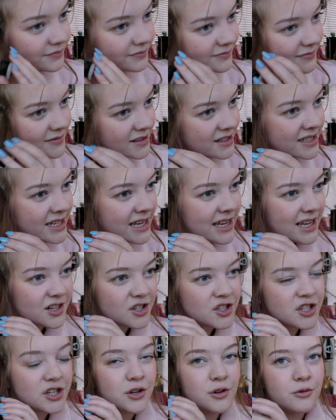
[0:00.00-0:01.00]
What's the
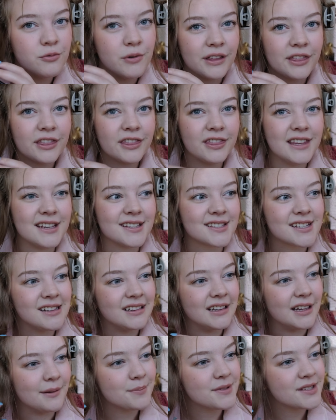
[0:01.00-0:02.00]
issue with these
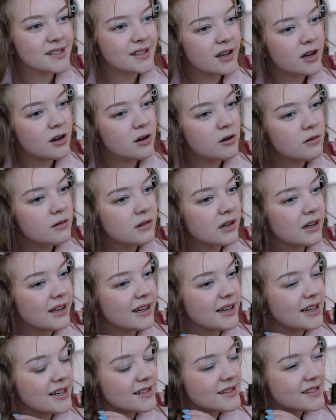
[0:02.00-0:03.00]
clips though?
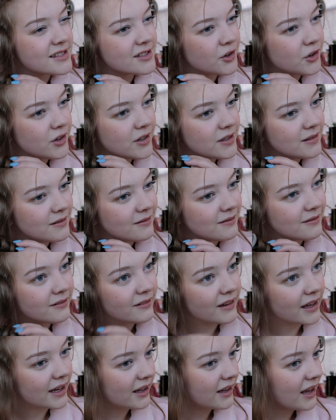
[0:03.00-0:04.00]
And certain,
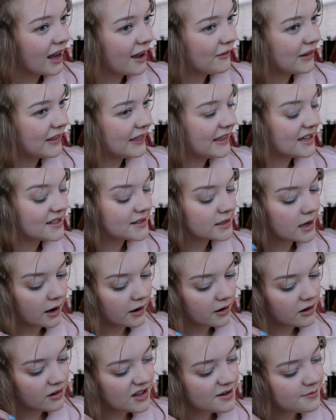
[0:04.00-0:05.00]
like having these kind of
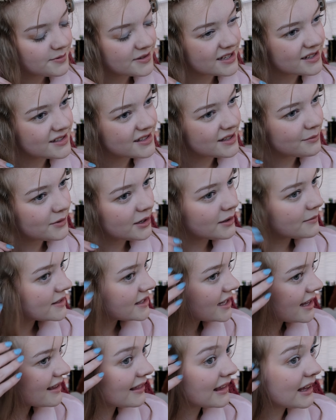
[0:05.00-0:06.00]
clips is sometimes
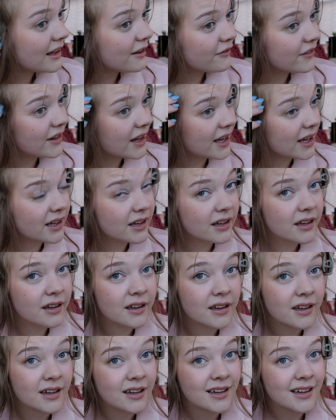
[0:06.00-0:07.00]
they leave like,
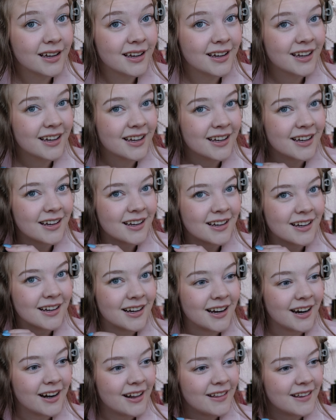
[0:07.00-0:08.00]

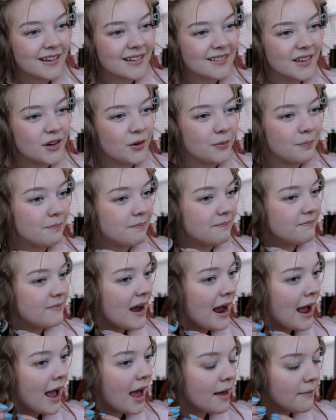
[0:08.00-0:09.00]
kind of like little,
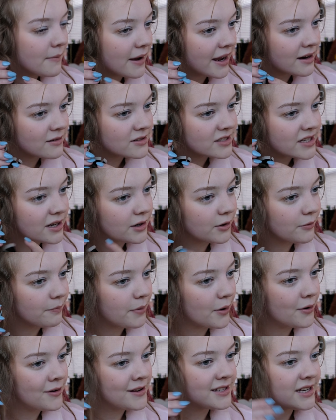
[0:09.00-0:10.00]
my hair's tangled,
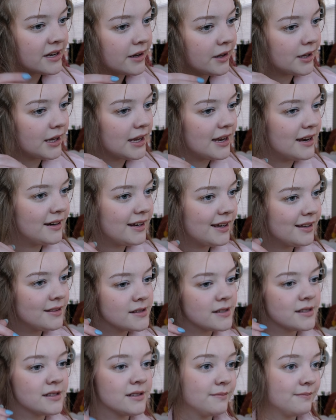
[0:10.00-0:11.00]
ponytail
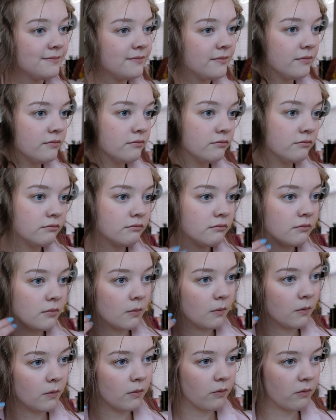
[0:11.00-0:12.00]
indents.
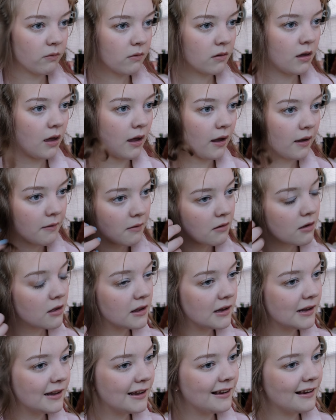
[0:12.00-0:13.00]
Okay.
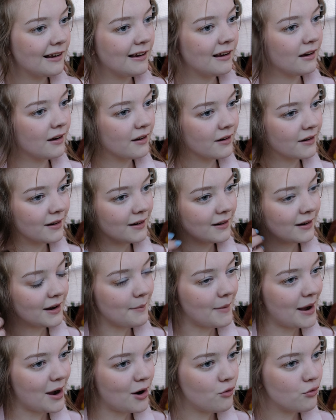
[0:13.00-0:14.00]
Come
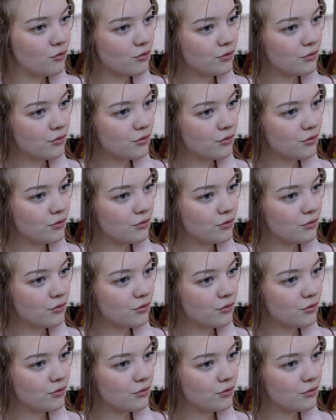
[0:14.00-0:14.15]
out.